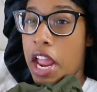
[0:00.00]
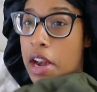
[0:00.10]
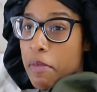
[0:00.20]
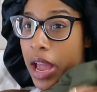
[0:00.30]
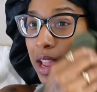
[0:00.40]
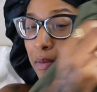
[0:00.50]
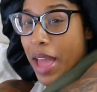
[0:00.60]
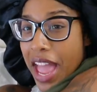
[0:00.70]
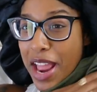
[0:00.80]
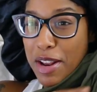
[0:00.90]
in my
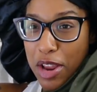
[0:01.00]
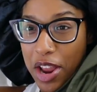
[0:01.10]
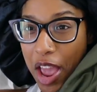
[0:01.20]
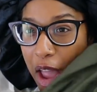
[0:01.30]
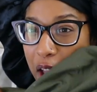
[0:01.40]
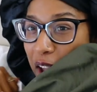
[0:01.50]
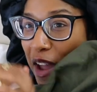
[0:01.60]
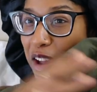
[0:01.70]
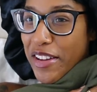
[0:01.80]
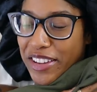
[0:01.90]
bed
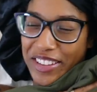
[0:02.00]
today.